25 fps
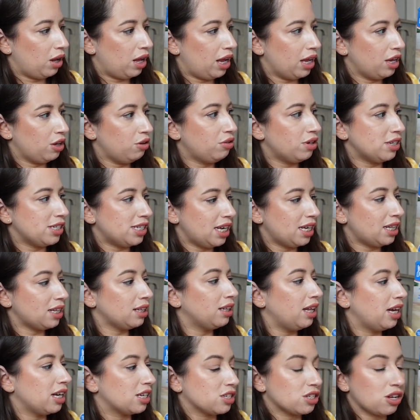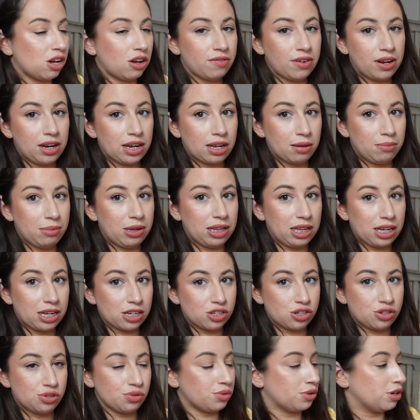You can take the legs off and it can be like
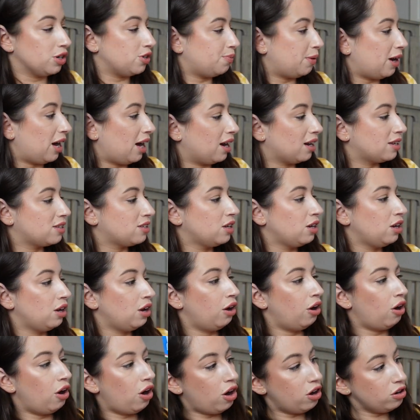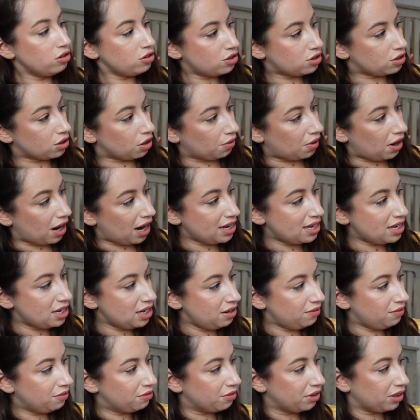a storage box. Also, I
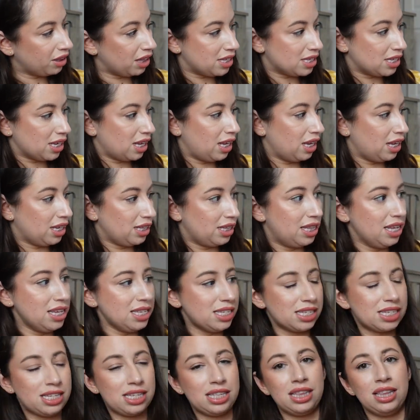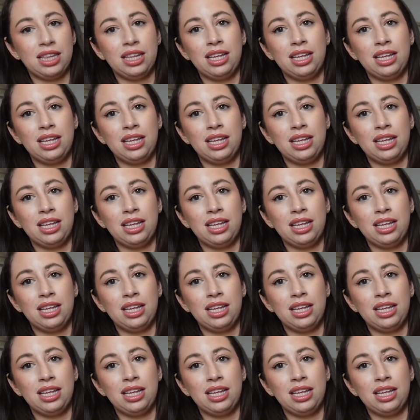didn't even realize this,